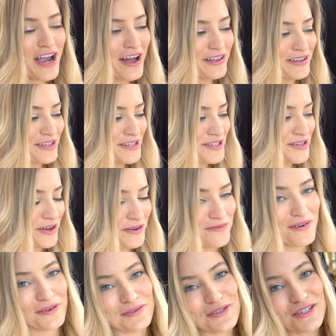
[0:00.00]
challenge on
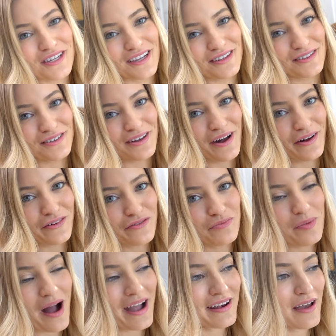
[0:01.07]
Ro's channel
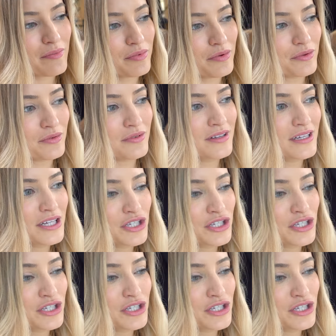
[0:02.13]
of pineapple